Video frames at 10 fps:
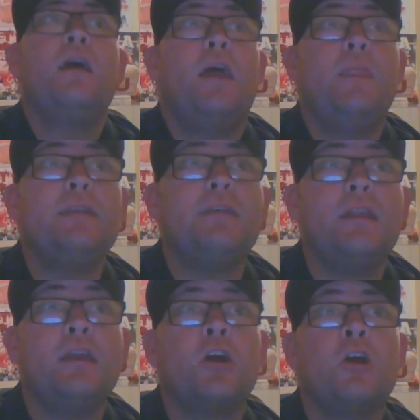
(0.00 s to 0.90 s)
And they
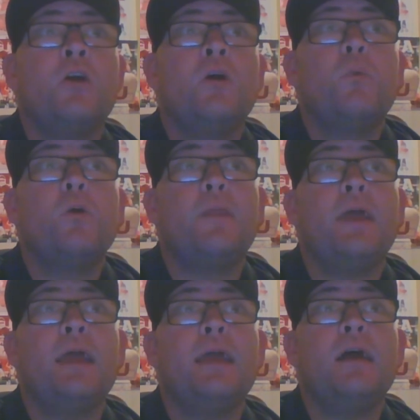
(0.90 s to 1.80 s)
did here with
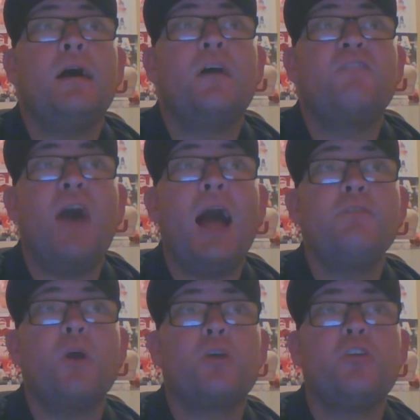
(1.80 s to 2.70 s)
a uh,
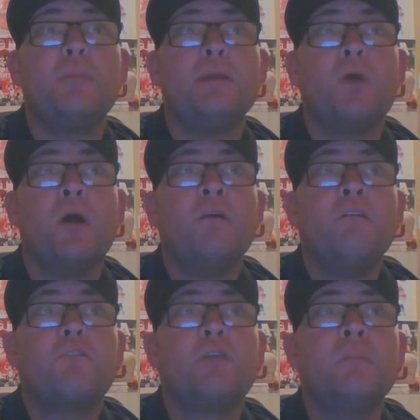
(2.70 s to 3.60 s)
five-yard QB run
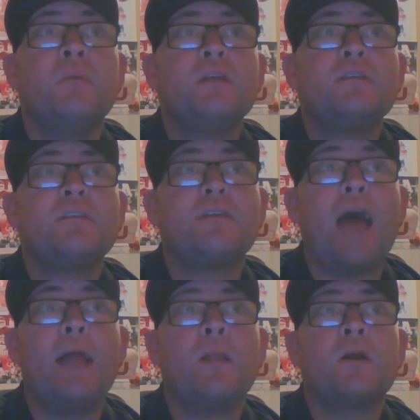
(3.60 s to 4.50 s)
from
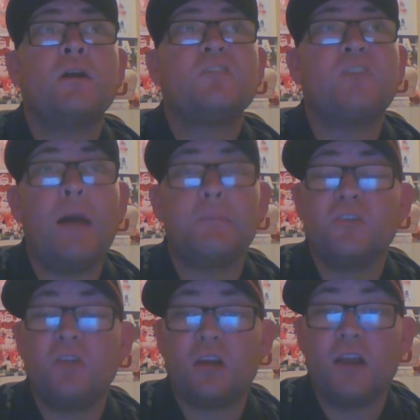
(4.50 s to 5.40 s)
Skylar
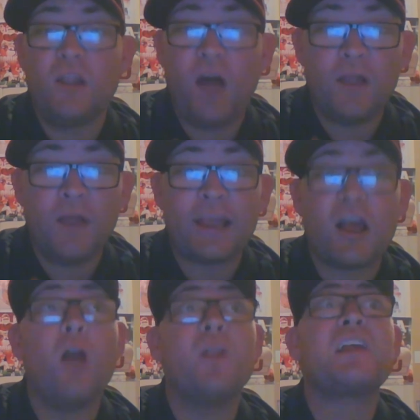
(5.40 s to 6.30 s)
Thompson, looking a lot like
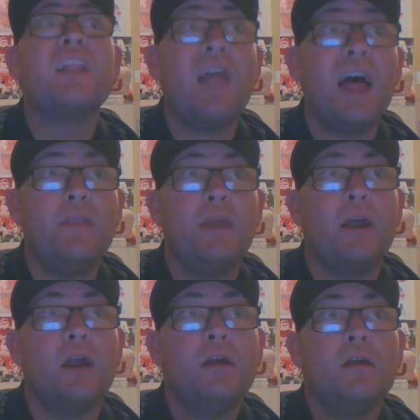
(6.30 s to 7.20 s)
Collin Klein
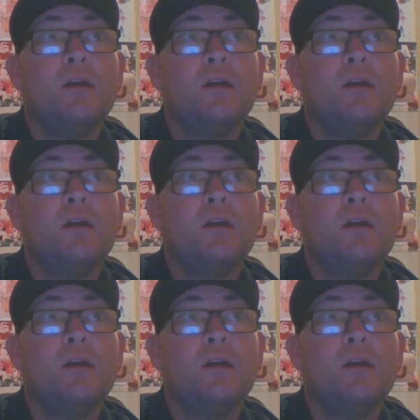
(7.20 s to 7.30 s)
there.